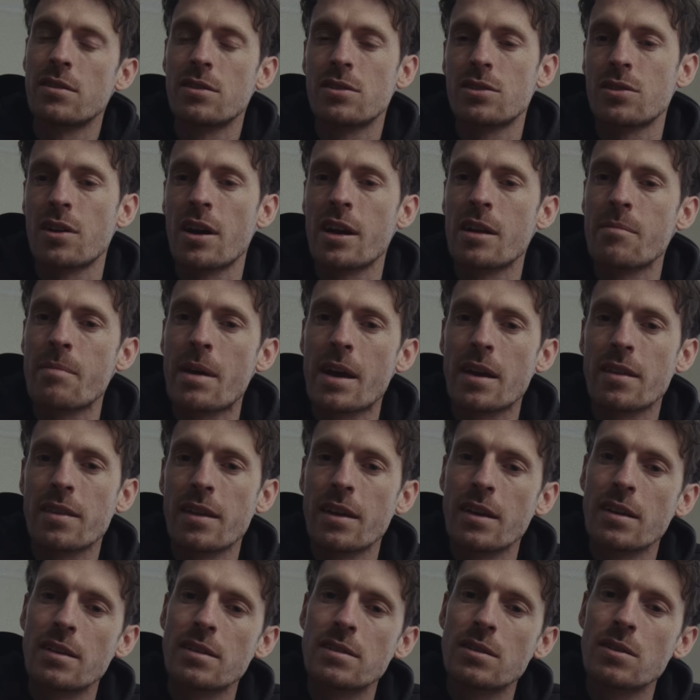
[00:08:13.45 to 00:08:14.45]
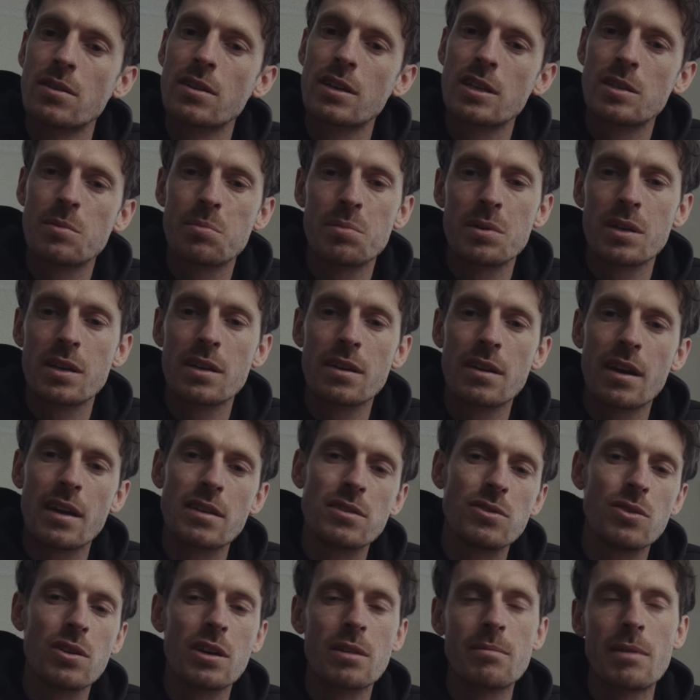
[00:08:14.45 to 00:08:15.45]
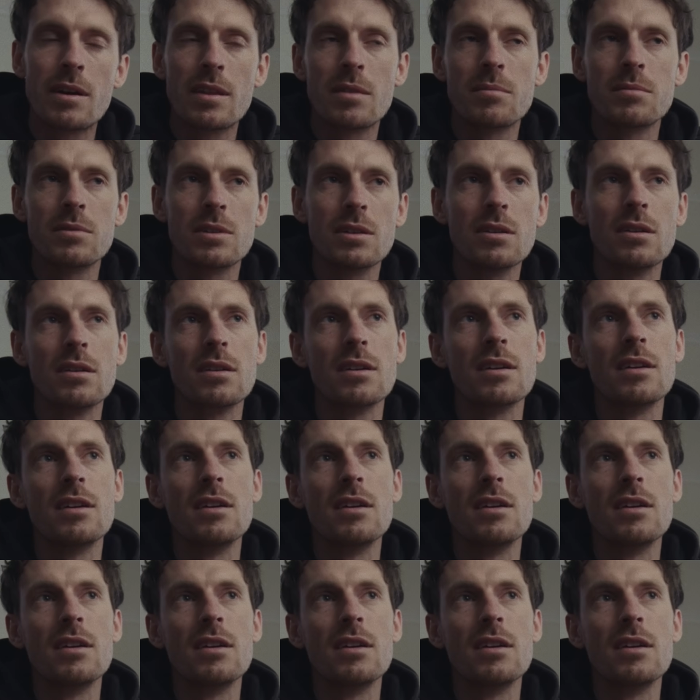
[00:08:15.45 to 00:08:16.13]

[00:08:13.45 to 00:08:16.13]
trying to make things look as pretty as you can make them look.